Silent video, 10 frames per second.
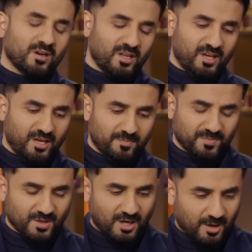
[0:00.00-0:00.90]
day,
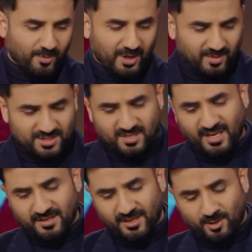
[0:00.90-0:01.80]
our Prime Minister
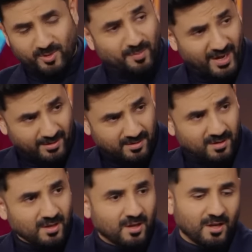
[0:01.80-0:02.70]
had dinner with Biden.
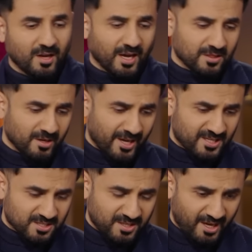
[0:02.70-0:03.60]
And the
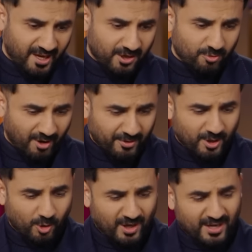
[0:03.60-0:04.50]
next day, Trevor
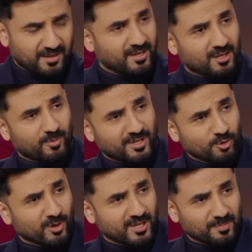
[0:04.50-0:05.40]
Noah had dinner with
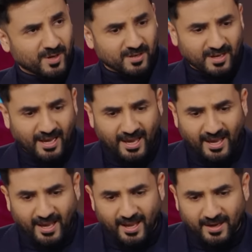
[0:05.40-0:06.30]
Dua Lipa.
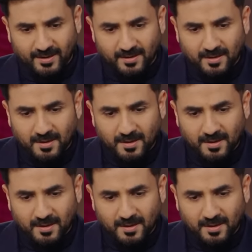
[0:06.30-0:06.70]
And.